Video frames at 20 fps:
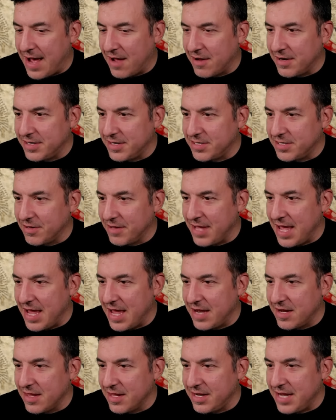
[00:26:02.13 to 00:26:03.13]
until the
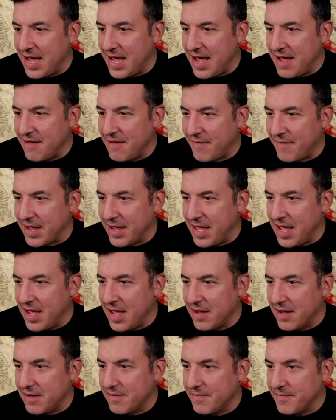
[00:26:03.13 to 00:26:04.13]
end of the day if I
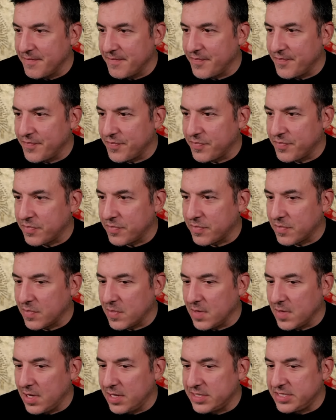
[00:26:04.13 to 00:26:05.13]
can.
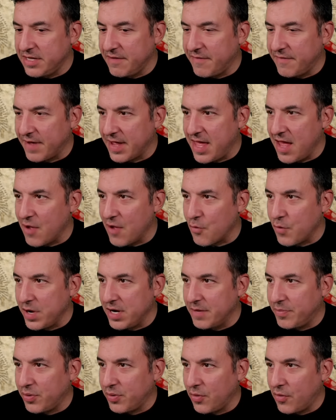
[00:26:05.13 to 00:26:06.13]
See if I can't
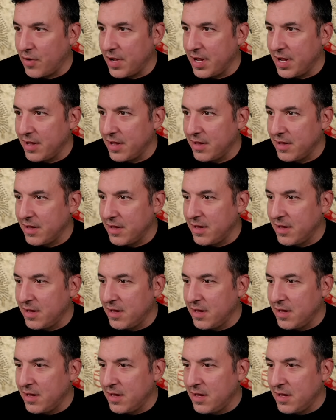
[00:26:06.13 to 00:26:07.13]
redeploy.
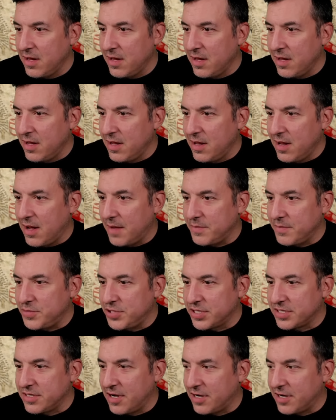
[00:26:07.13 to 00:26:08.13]
I'm
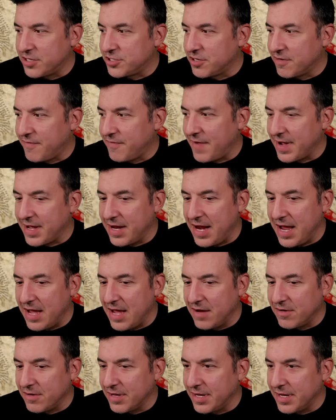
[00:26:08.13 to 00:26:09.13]
just not sure if I can
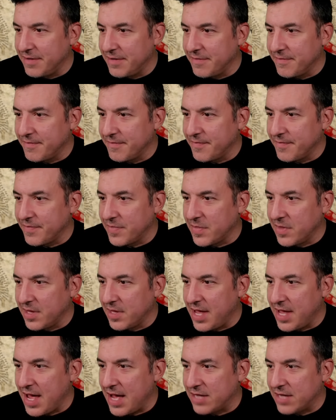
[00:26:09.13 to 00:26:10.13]
handle it. The
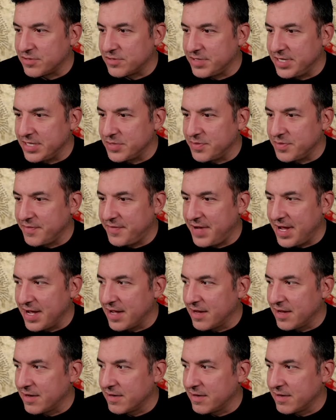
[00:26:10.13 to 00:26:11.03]
casualties we've taken.